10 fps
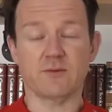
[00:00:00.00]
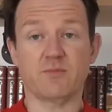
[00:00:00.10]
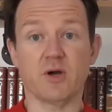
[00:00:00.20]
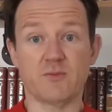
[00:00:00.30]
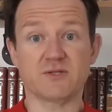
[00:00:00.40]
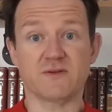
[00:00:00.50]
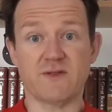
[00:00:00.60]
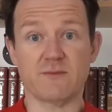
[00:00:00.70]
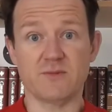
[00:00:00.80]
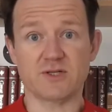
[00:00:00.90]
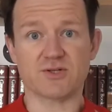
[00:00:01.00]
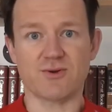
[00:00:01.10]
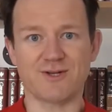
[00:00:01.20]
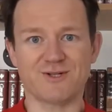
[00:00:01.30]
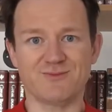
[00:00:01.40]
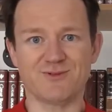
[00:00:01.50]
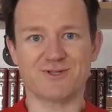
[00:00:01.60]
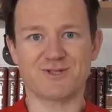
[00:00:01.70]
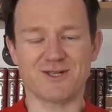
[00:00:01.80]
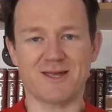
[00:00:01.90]
The purpose of the administration was
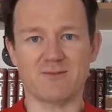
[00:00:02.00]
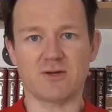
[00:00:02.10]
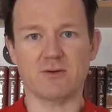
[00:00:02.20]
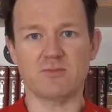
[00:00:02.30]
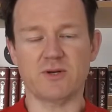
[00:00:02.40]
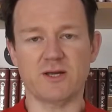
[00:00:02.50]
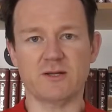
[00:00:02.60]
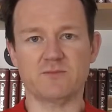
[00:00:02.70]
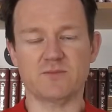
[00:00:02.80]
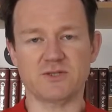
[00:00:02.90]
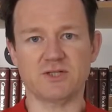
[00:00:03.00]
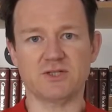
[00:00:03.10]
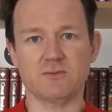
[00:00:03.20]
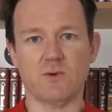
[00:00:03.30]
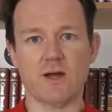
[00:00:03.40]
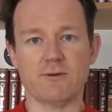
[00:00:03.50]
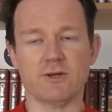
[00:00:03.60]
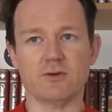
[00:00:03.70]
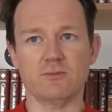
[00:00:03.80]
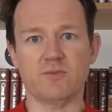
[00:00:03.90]
to keep the company in a position where
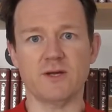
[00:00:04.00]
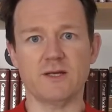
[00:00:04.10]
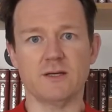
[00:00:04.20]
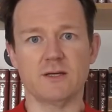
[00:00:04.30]
it could be